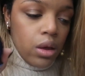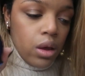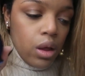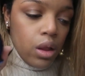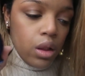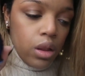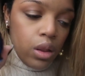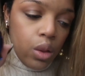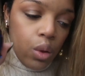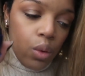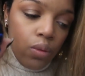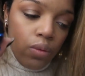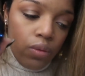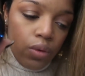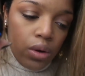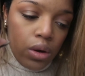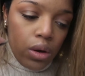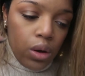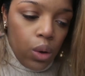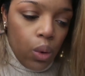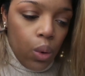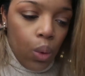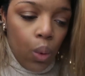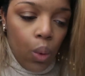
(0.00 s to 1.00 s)
clover
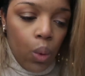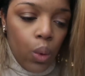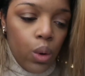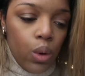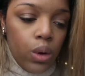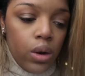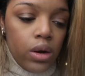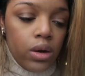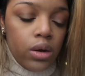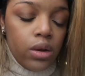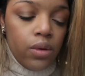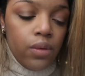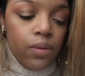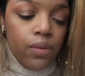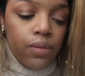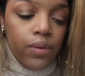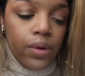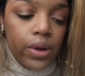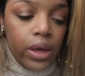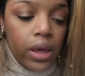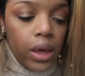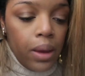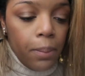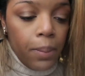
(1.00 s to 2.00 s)
accord,
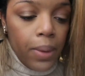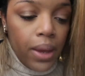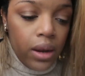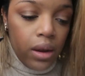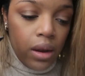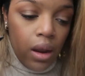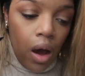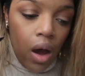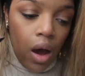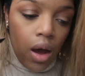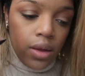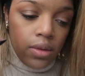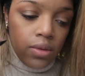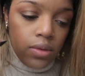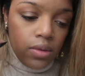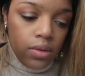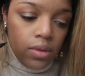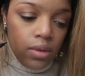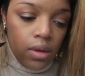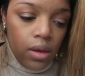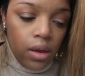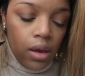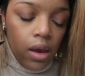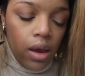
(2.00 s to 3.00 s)
forget-me-not,
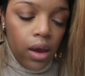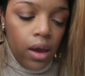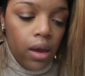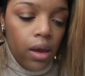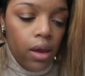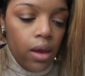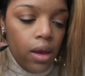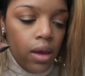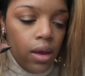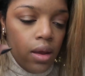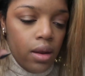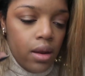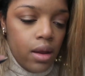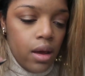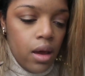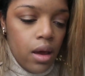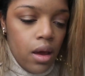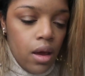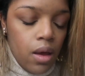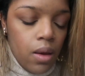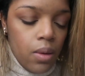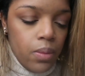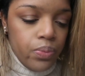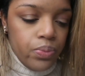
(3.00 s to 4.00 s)
and
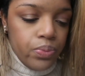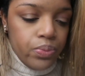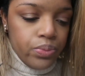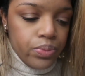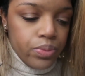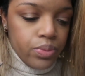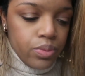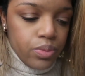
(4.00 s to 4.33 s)
um